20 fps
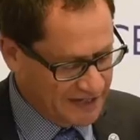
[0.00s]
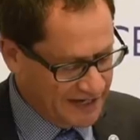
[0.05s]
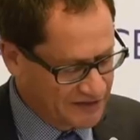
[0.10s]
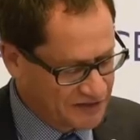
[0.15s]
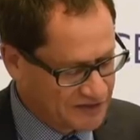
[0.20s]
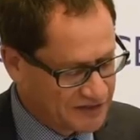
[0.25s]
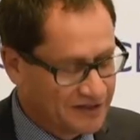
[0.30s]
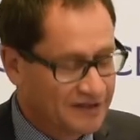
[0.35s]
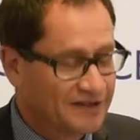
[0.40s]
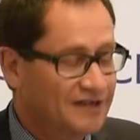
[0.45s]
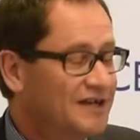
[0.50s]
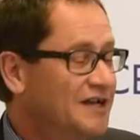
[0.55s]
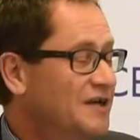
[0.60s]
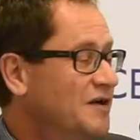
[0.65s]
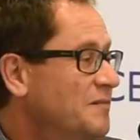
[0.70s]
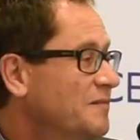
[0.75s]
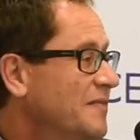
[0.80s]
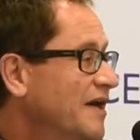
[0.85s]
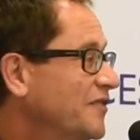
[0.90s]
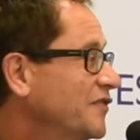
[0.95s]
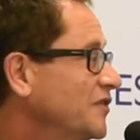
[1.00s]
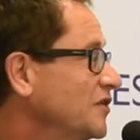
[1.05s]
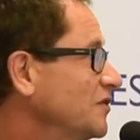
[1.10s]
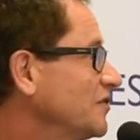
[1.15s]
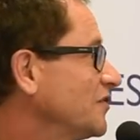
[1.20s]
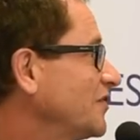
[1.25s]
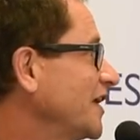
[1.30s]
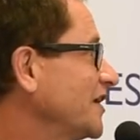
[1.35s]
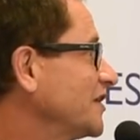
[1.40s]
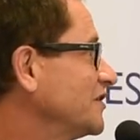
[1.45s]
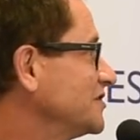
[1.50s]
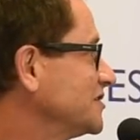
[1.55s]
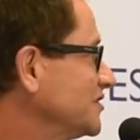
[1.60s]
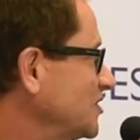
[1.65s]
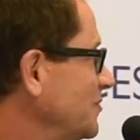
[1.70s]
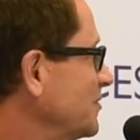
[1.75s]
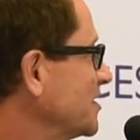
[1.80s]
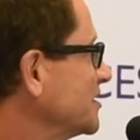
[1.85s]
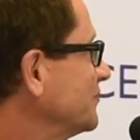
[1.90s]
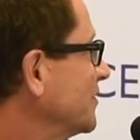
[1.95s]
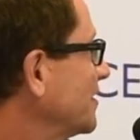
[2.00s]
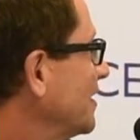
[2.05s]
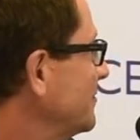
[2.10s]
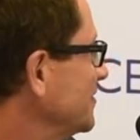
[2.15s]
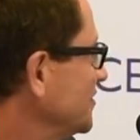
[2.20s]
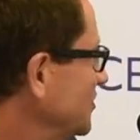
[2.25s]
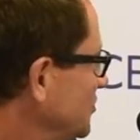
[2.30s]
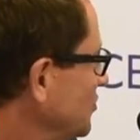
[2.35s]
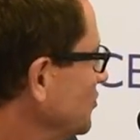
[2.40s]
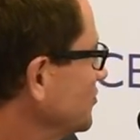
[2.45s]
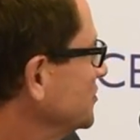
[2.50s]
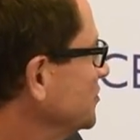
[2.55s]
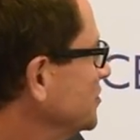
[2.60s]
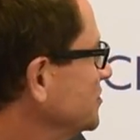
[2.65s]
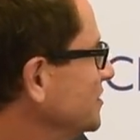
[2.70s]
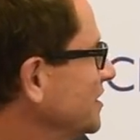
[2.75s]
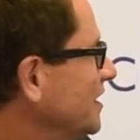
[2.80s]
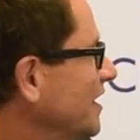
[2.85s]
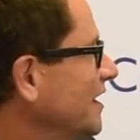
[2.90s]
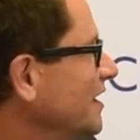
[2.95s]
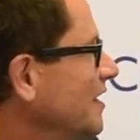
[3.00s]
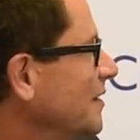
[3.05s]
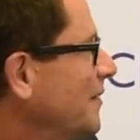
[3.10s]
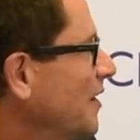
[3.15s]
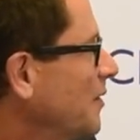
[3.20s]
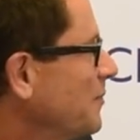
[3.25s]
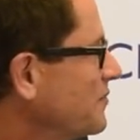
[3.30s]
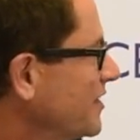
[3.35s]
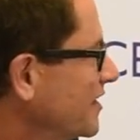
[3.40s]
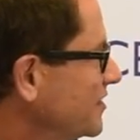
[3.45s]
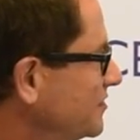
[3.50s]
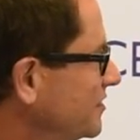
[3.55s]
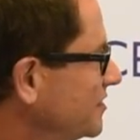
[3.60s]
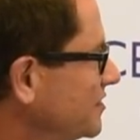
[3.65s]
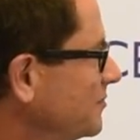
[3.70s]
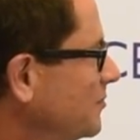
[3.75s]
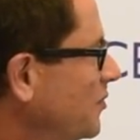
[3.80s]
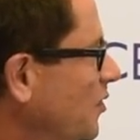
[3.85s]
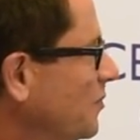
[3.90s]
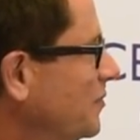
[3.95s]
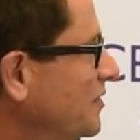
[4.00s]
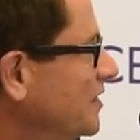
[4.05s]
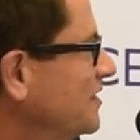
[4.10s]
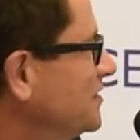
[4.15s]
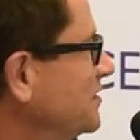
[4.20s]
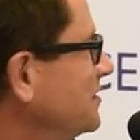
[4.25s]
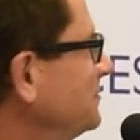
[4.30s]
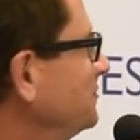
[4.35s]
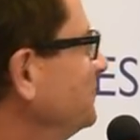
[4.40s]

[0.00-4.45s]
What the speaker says: lecture. Matthew, thank you so much for coming to talk to us today about Brexit and populism.